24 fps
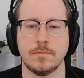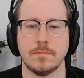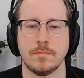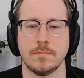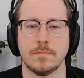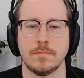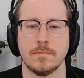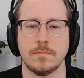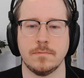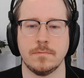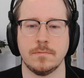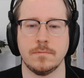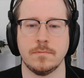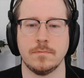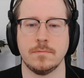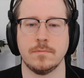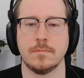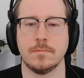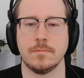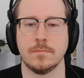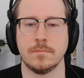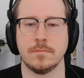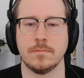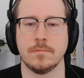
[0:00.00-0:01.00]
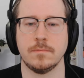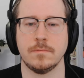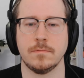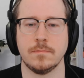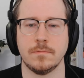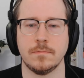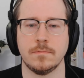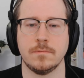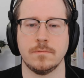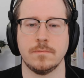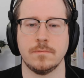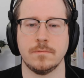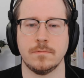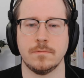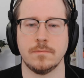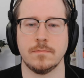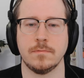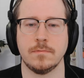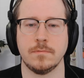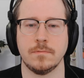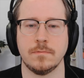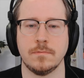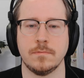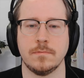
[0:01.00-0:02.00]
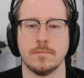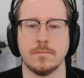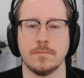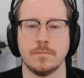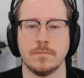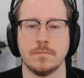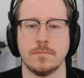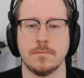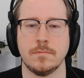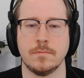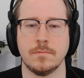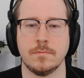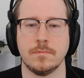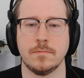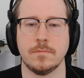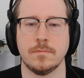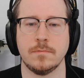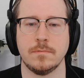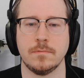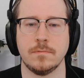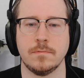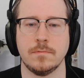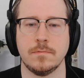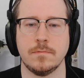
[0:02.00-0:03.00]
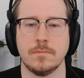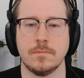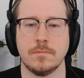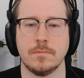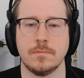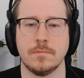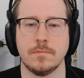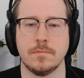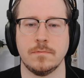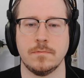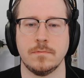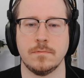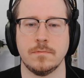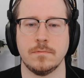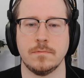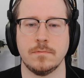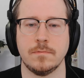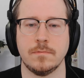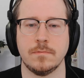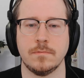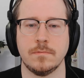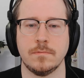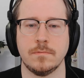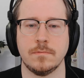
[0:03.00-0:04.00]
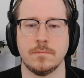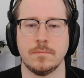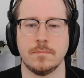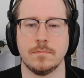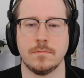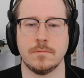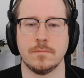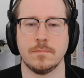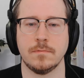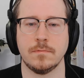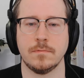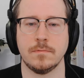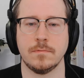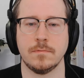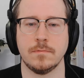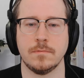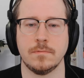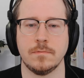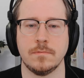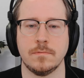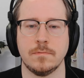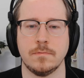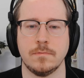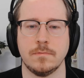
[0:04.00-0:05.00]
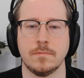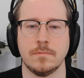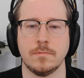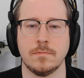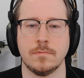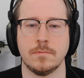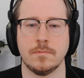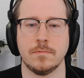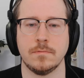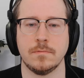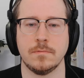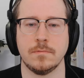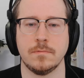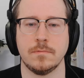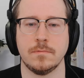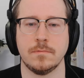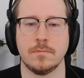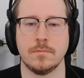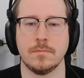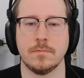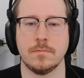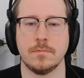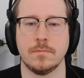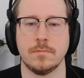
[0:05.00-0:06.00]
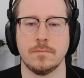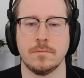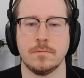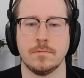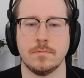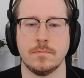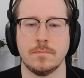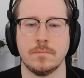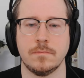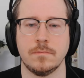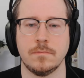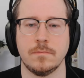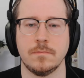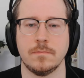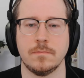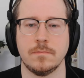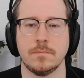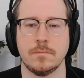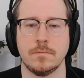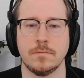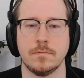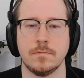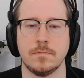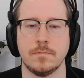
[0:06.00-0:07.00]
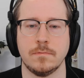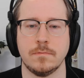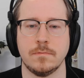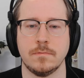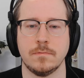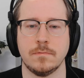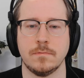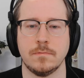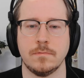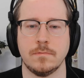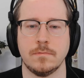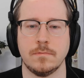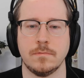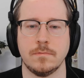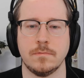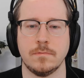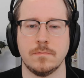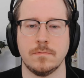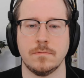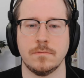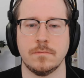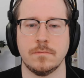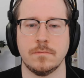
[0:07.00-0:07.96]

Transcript: (not speaking)